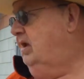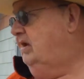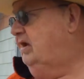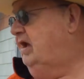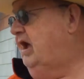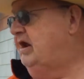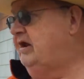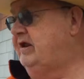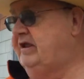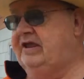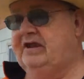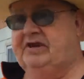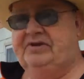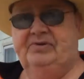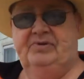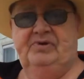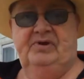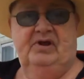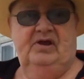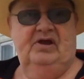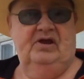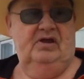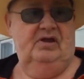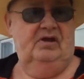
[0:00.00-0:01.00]
Got to get
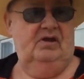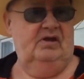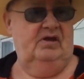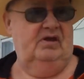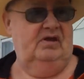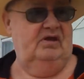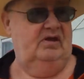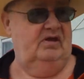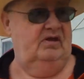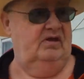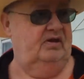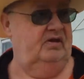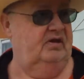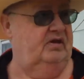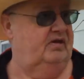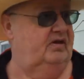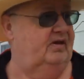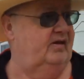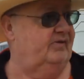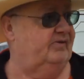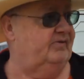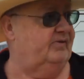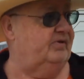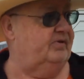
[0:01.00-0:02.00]

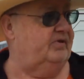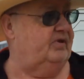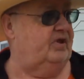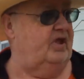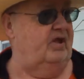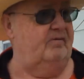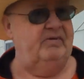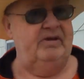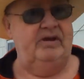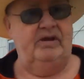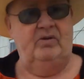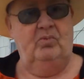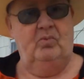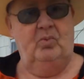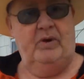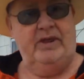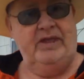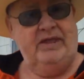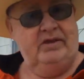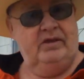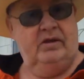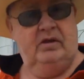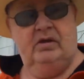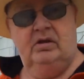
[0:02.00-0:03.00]
this coming
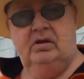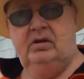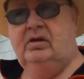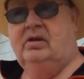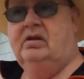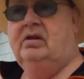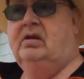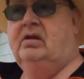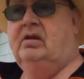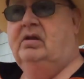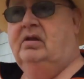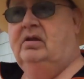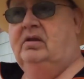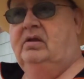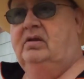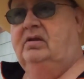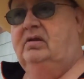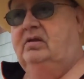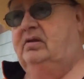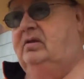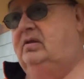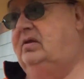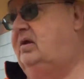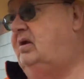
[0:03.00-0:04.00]
week.
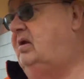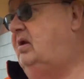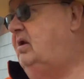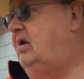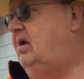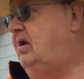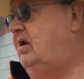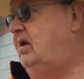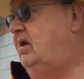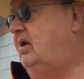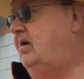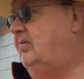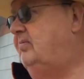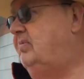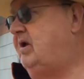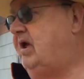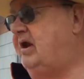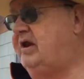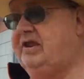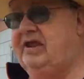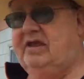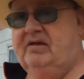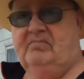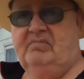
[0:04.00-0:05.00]
I've
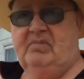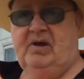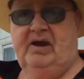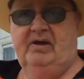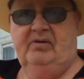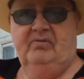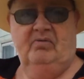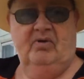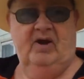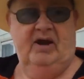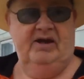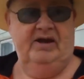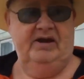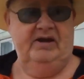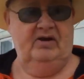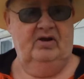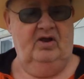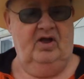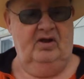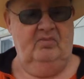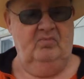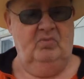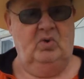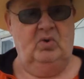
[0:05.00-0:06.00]
got to get my riding
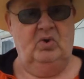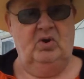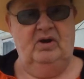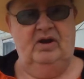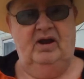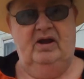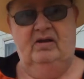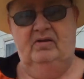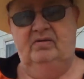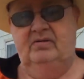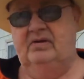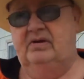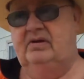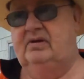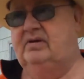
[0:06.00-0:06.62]
lawnmower out.